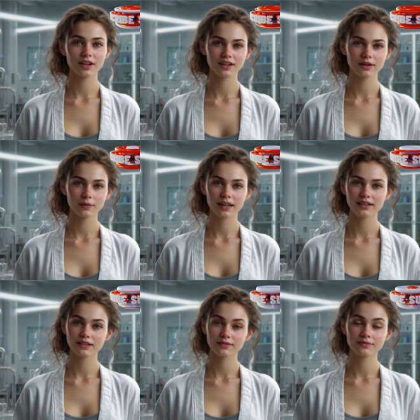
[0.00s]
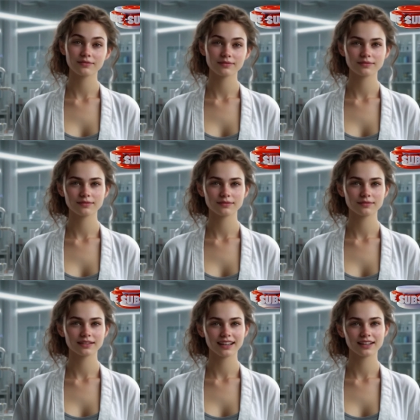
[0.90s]
just a myth?
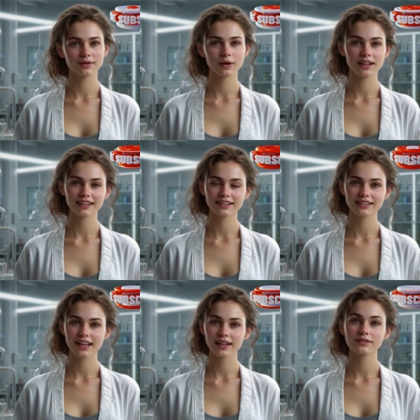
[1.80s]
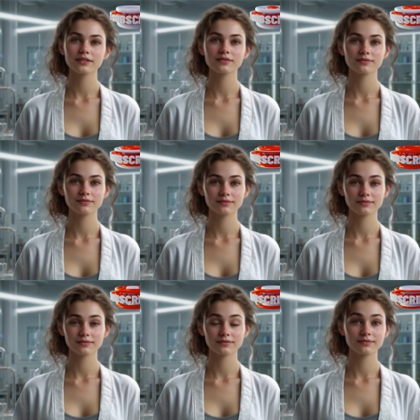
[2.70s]
Let's break it down.
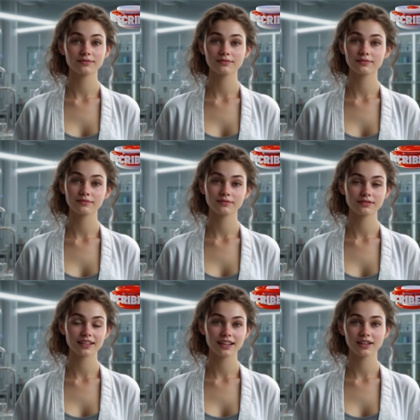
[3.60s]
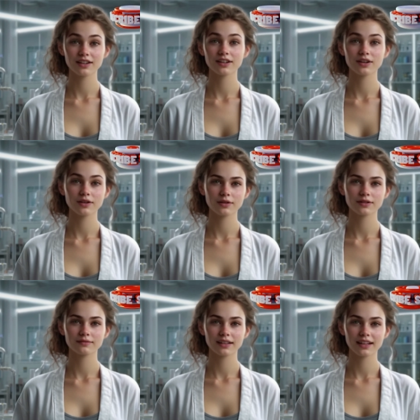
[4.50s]
Section 2.
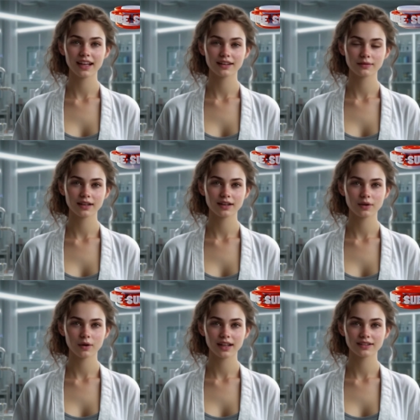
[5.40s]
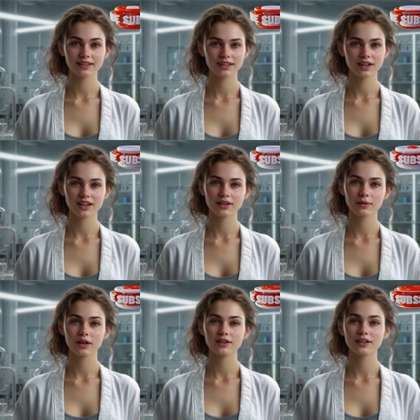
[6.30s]
Anatomy, where is the
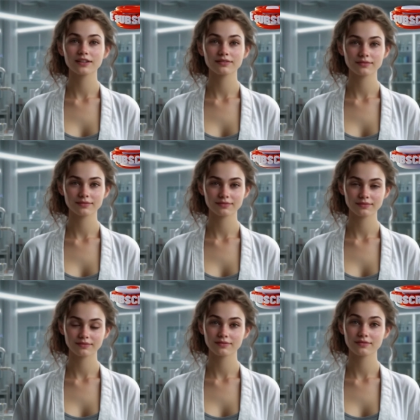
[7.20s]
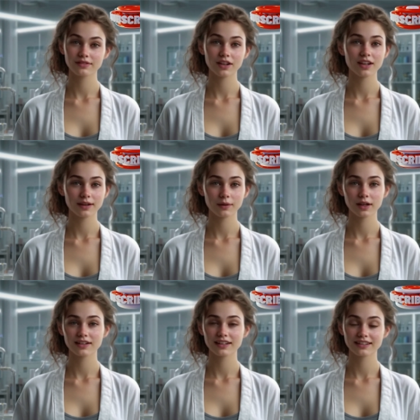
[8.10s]
G-spot? The
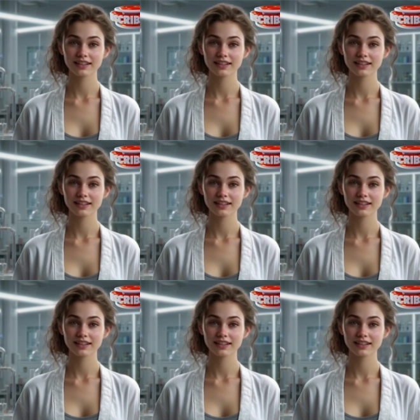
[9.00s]
G-spot is